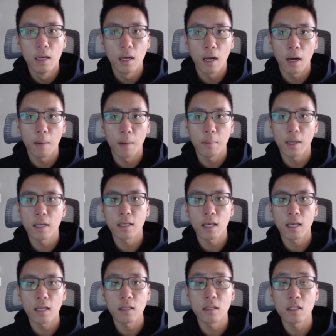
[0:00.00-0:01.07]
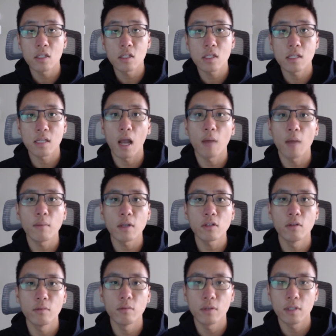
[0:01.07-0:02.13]
Um, and again, this timeline
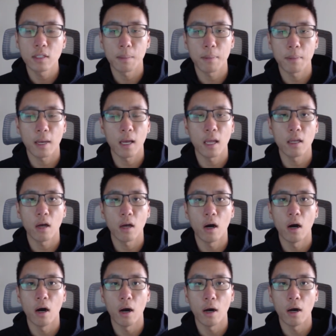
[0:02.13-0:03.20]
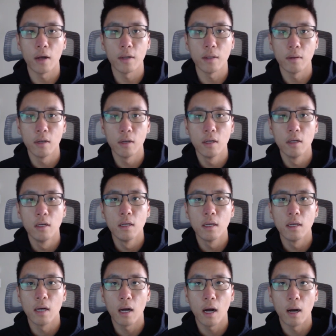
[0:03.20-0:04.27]
could really depend on,
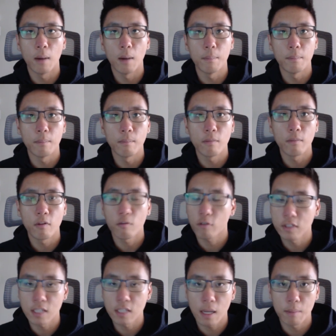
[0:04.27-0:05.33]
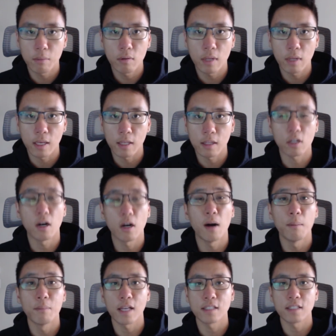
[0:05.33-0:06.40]
um, for example, like the
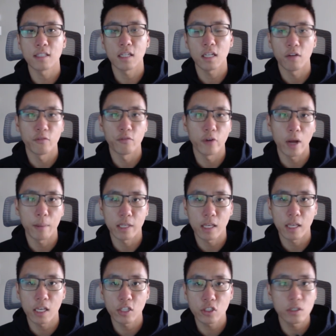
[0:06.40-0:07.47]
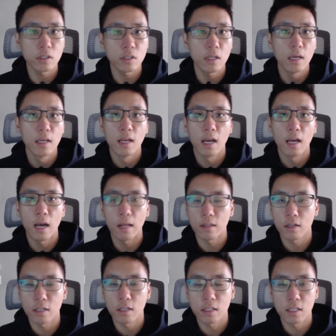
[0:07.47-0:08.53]
complexity of your application, how
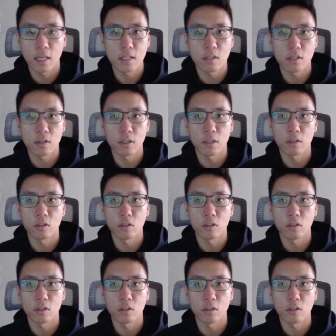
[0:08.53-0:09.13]
long it takes your